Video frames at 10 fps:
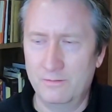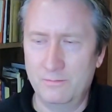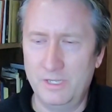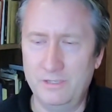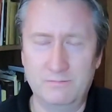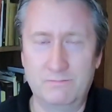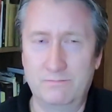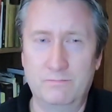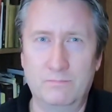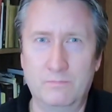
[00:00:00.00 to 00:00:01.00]
I mean,
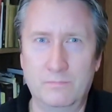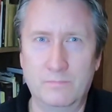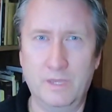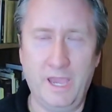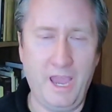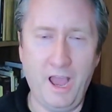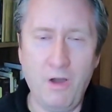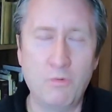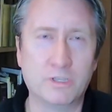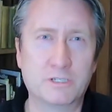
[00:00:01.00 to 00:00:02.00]

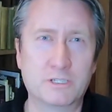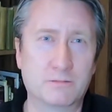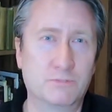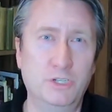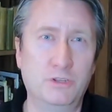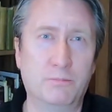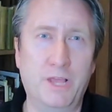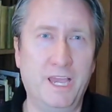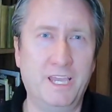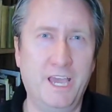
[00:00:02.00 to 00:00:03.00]
how was she the
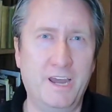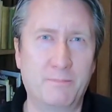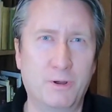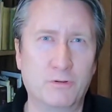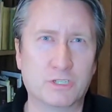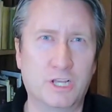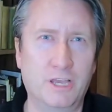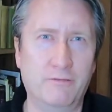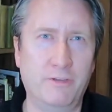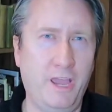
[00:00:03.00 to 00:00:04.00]
black cat of Poe's
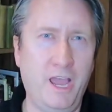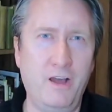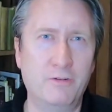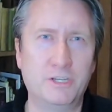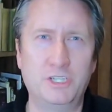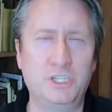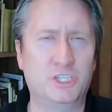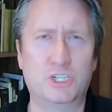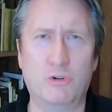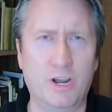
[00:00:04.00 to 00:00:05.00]
life? How did she
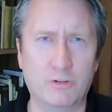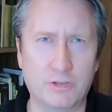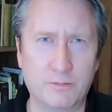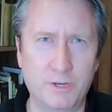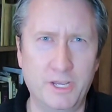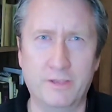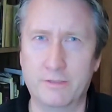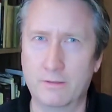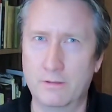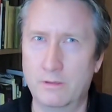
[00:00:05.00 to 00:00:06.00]
strangle him to death?